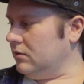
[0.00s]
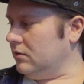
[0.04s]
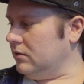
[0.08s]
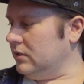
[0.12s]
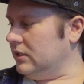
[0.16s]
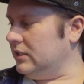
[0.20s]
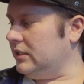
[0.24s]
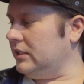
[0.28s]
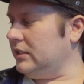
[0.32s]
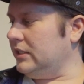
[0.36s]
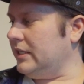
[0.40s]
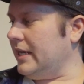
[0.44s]

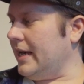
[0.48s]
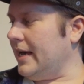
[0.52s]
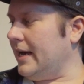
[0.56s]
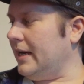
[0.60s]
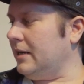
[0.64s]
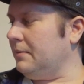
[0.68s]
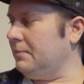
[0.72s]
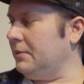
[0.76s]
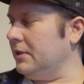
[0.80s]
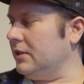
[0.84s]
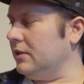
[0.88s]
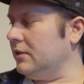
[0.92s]
it's
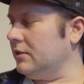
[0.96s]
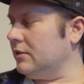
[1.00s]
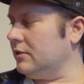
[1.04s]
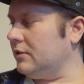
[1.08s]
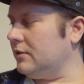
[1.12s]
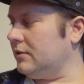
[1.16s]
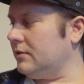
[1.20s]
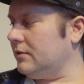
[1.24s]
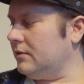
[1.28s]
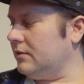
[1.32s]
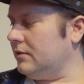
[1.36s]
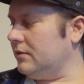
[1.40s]
sad
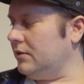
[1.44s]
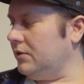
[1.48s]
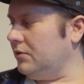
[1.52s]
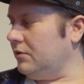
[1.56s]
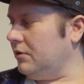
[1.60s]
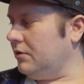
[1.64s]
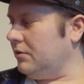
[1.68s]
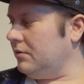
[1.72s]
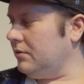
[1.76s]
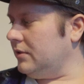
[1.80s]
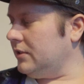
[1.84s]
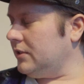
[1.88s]
because,
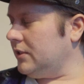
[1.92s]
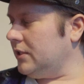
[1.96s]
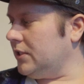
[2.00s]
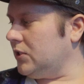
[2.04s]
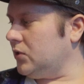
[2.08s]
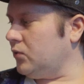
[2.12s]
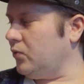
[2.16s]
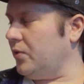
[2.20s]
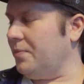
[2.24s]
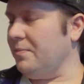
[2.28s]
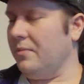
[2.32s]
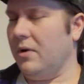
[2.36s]
it
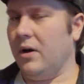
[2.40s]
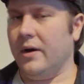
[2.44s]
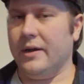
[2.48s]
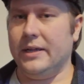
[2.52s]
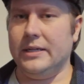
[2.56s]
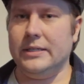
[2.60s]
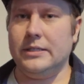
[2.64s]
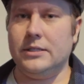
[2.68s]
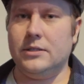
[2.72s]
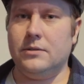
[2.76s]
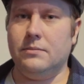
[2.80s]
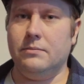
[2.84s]
just
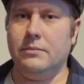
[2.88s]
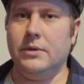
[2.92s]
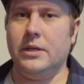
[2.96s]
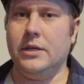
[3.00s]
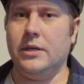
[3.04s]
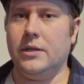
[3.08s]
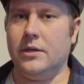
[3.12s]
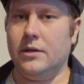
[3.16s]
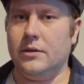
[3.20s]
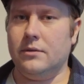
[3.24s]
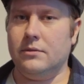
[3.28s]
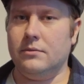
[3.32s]
reminds
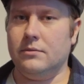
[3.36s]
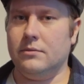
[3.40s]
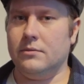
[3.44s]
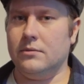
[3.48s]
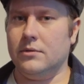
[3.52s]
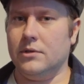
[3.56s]
me